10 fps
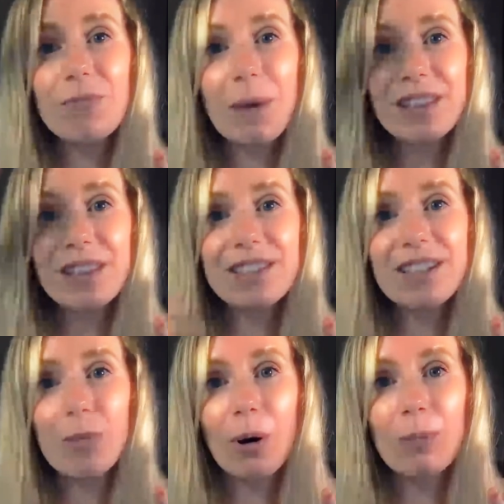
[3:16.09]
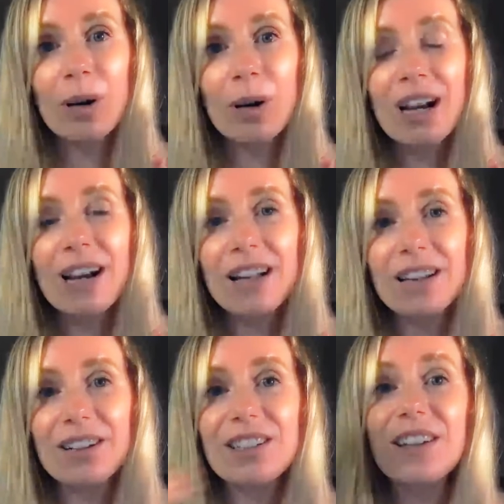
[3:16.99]
methods come up
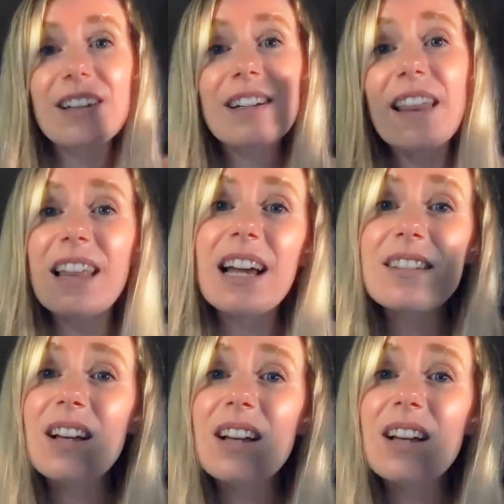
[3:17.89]
alongside it, and that is